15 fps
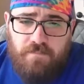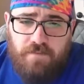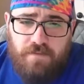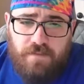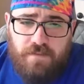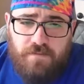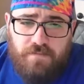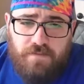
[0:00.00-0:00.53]

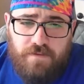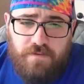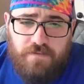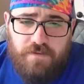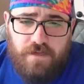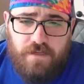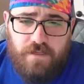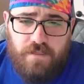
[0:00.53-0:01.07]
believe they'll
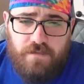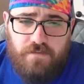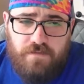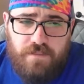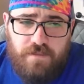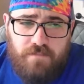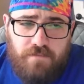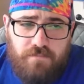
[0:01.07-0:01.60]
try to
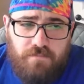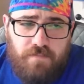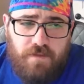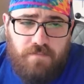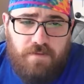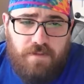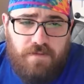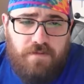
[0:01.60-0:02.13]
use him
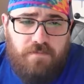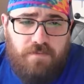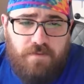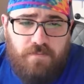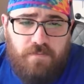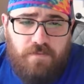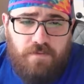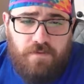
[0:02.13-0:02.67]
maybe a little
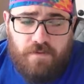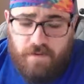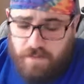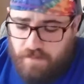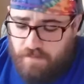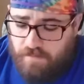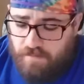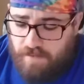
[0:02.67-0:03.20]
bit more
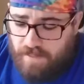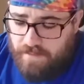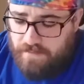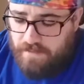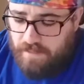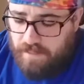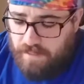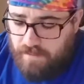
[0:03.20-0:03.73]
in the
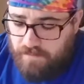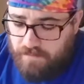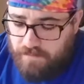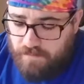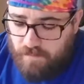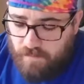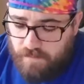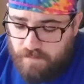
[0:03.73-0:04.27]
passing game
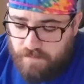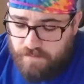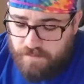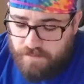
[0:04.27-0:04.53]
as well.